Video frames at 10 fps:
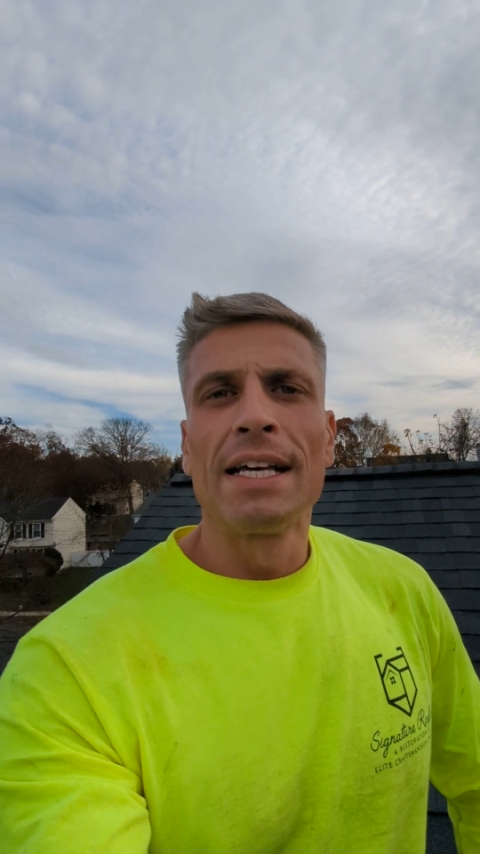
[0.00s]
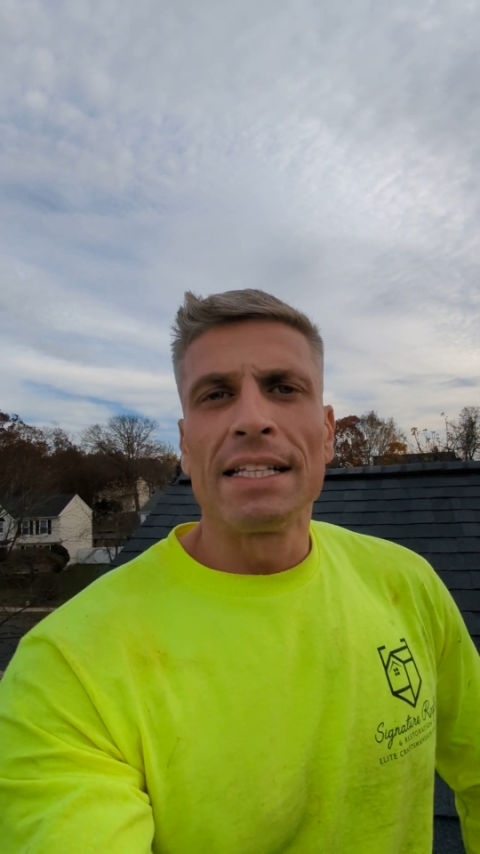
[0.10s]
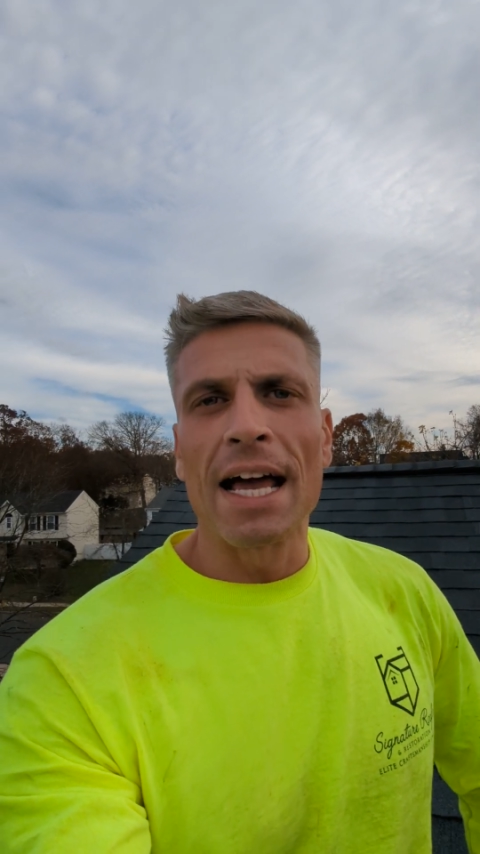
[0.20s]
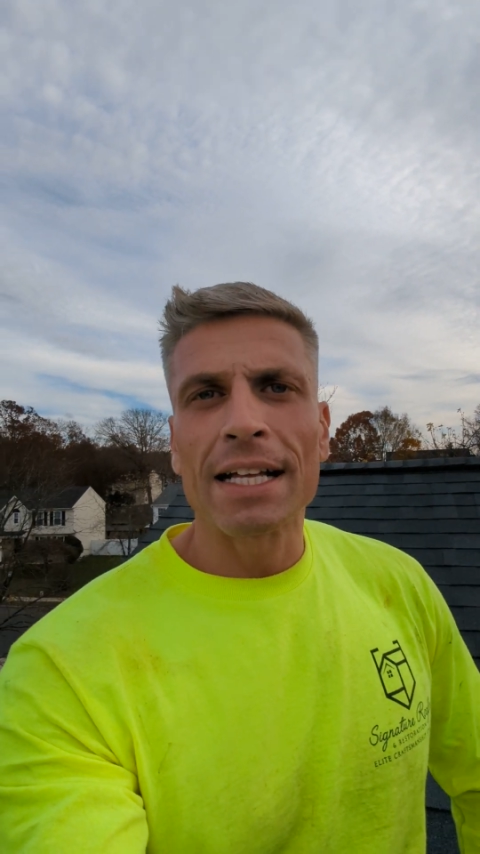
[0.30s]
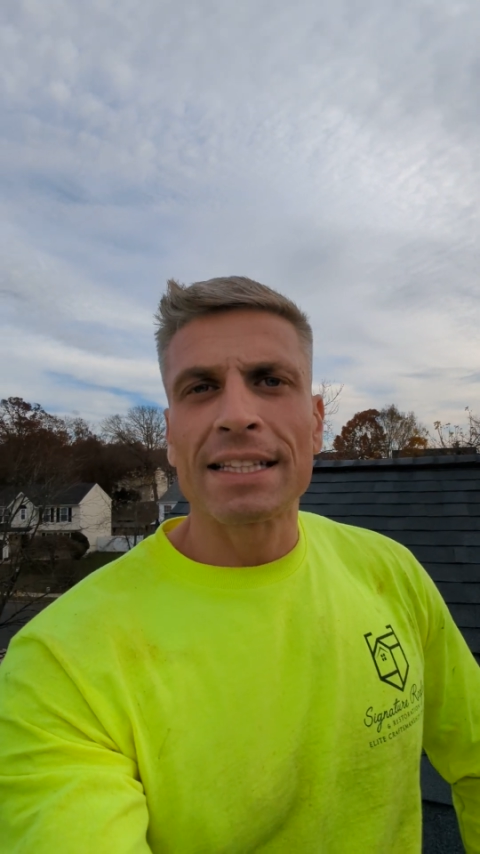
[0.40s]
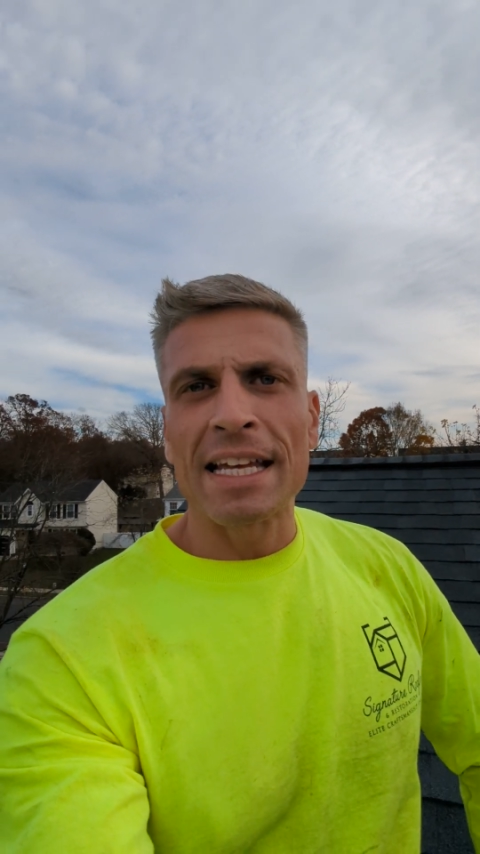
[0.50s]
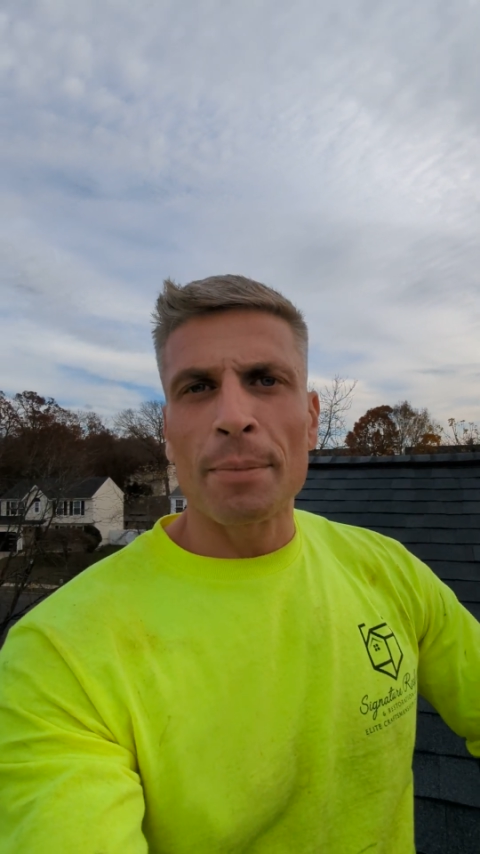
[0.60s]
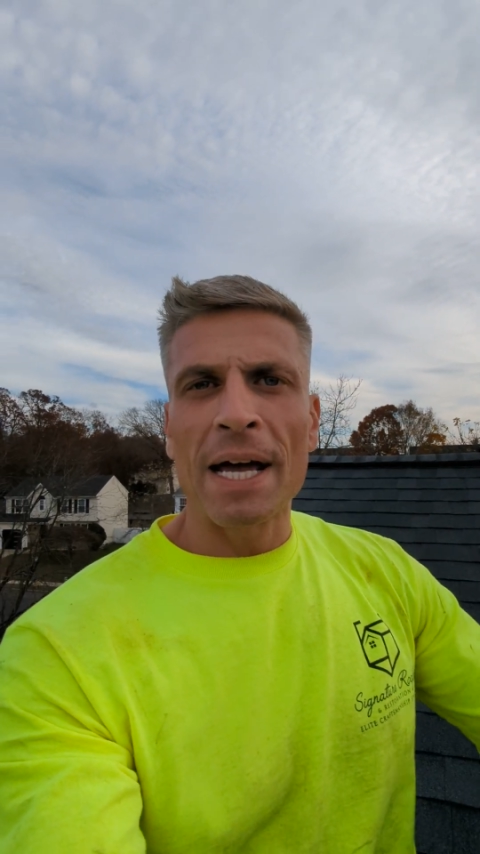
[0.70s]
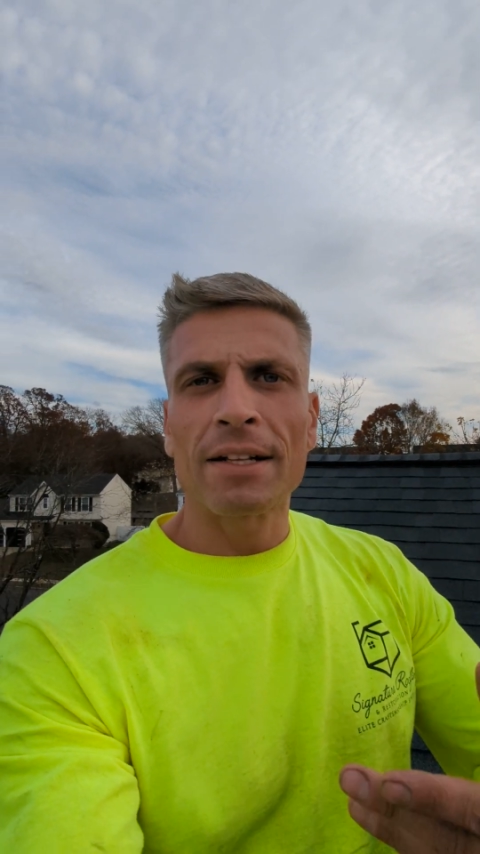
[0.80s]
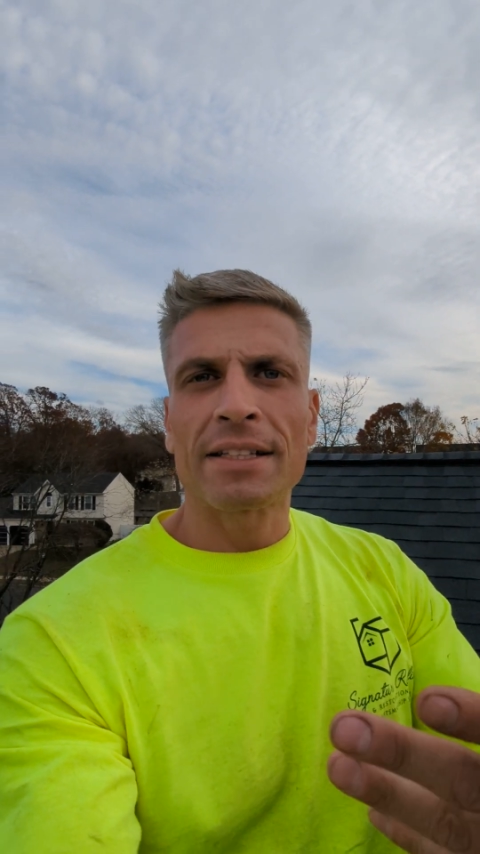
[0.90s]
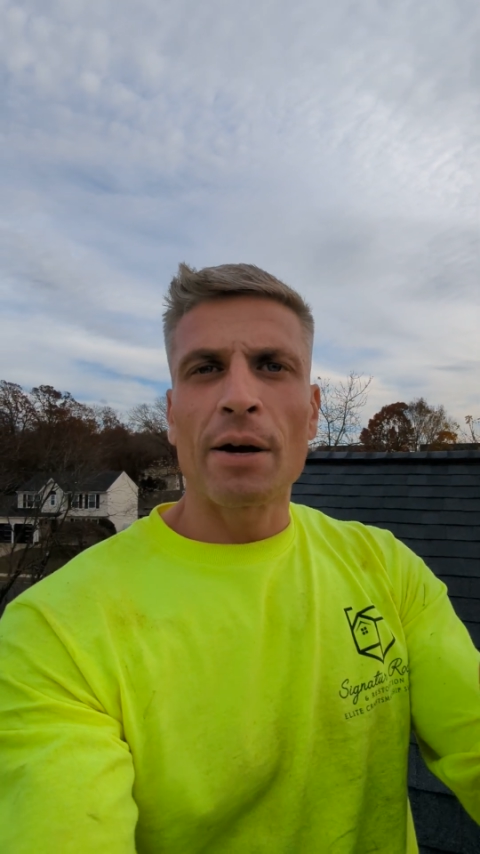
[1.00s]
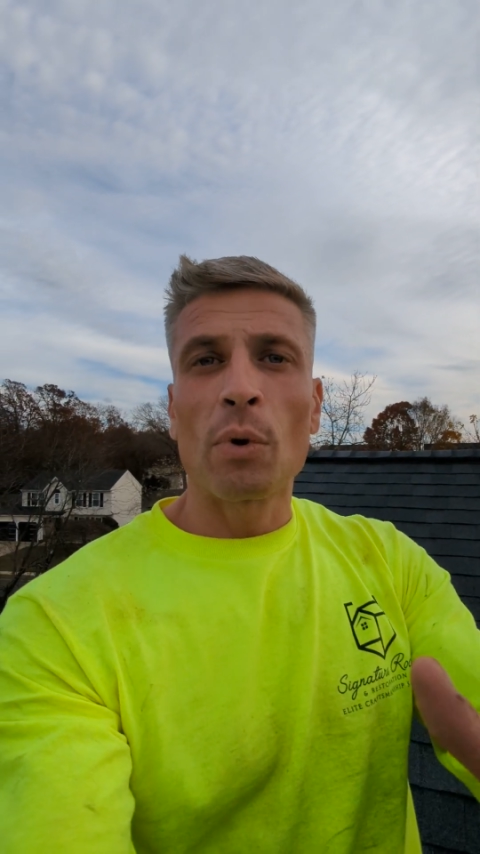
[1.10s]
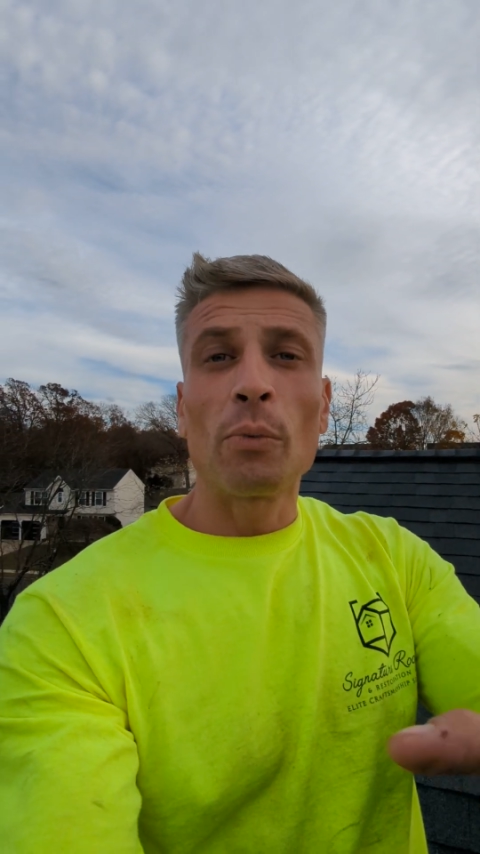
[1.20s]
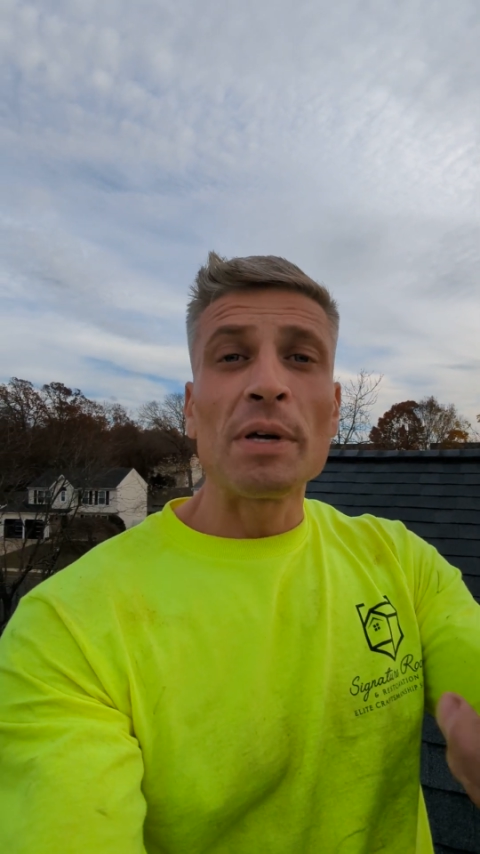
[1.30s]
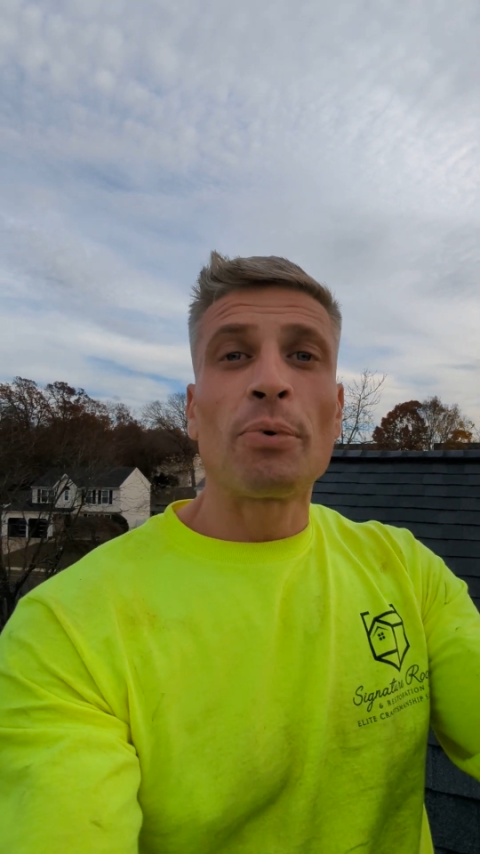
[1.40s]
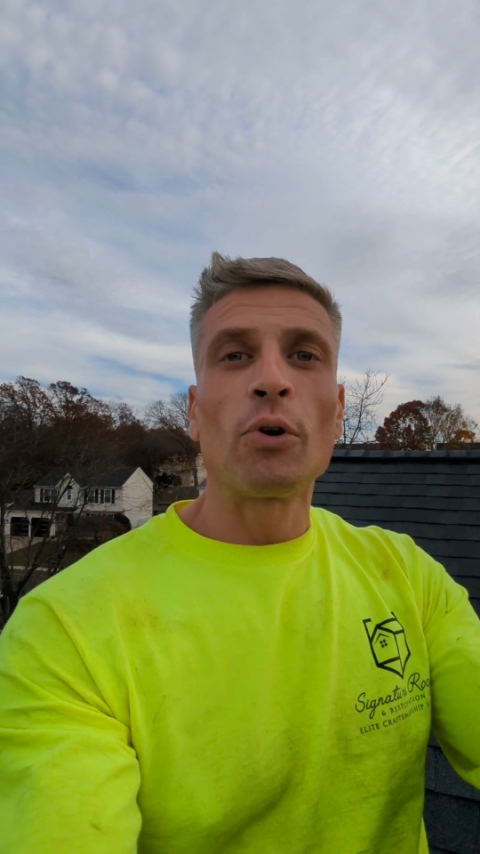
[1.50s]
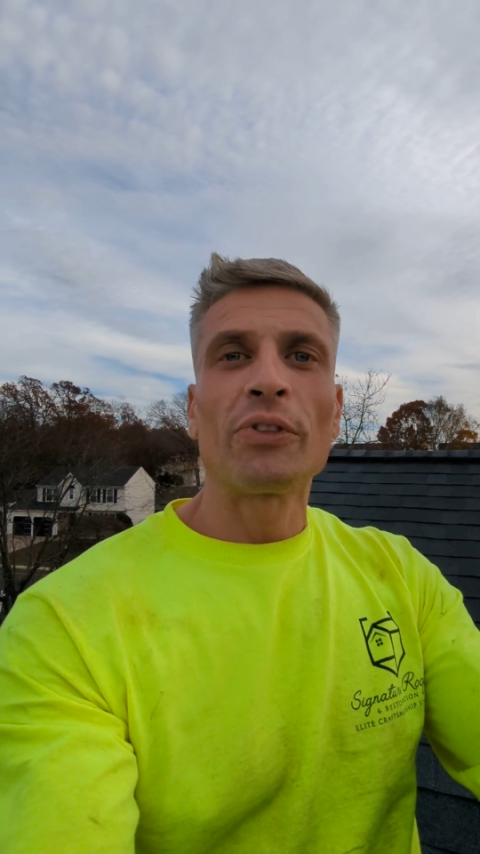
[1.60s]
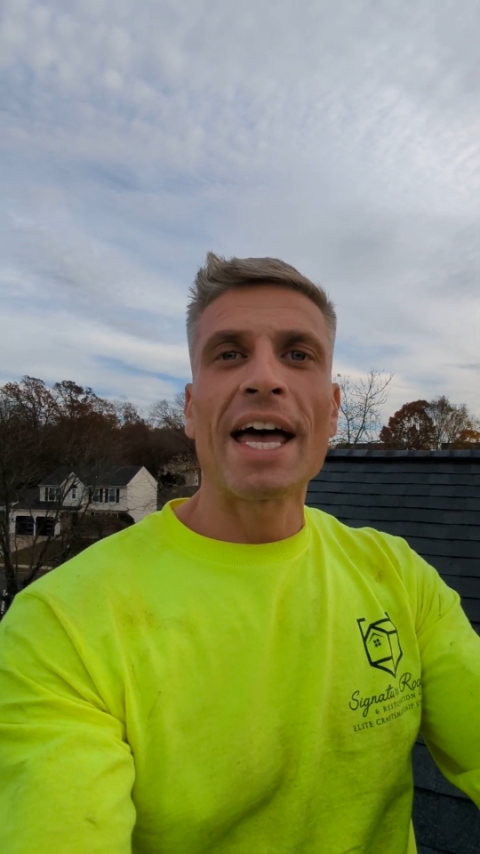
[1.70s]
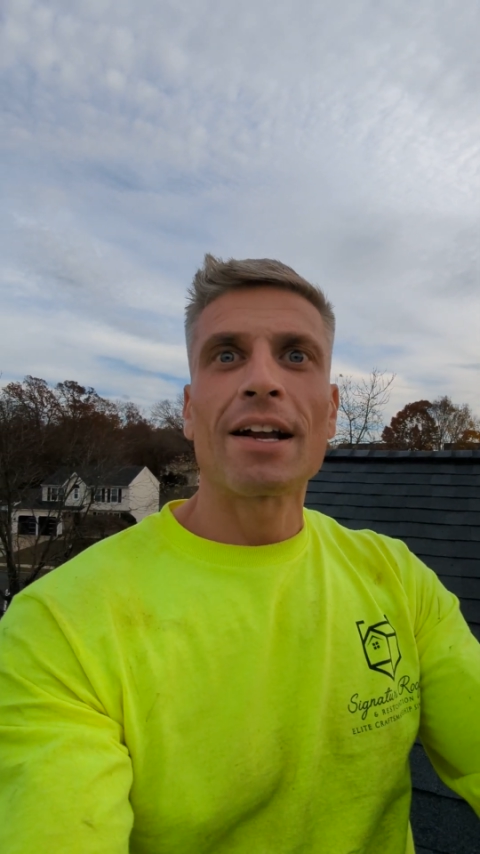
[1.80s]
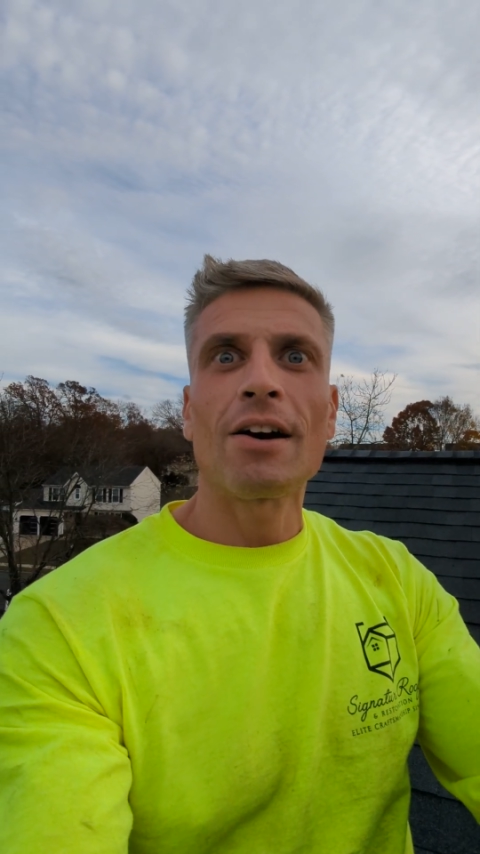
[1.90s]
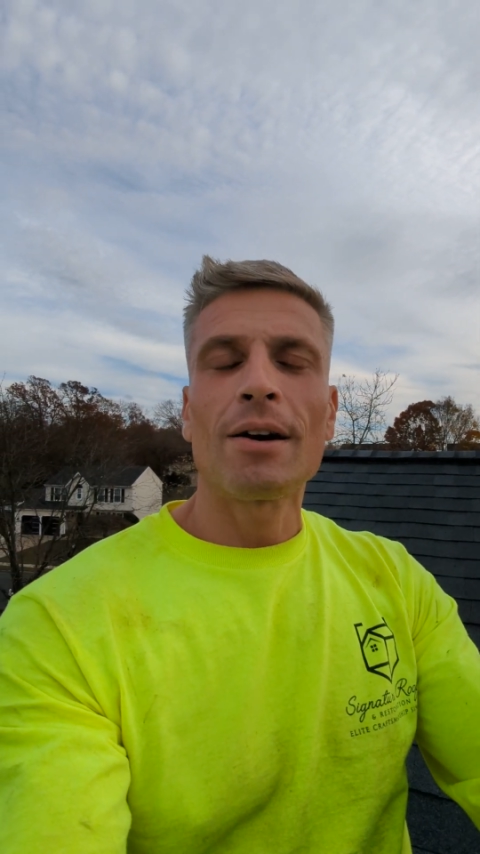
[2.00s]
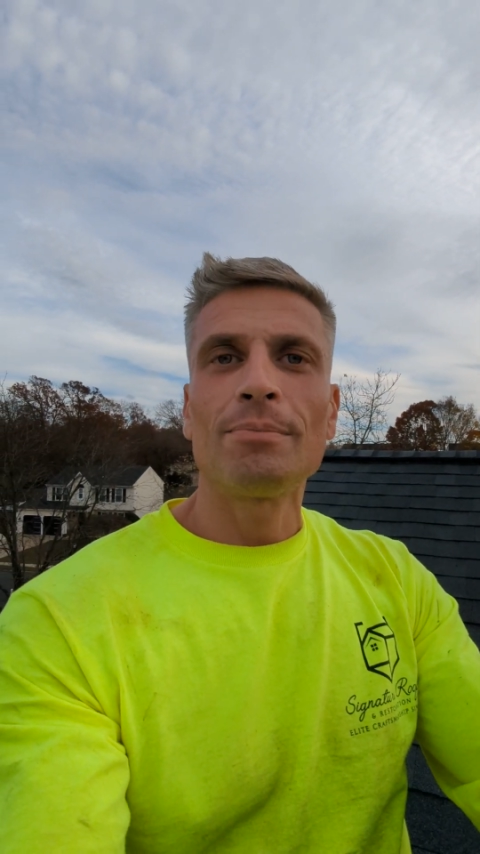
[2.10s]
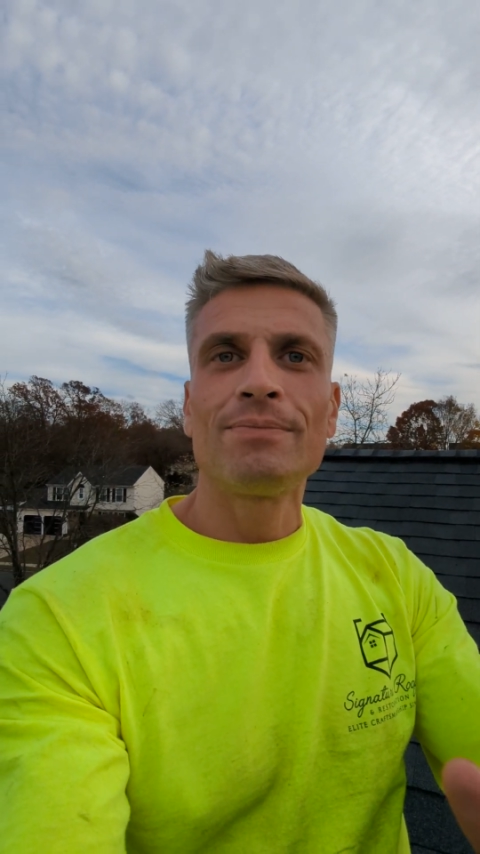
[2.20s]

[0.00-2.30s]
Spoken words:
The odd thing about that, when we pulled that up,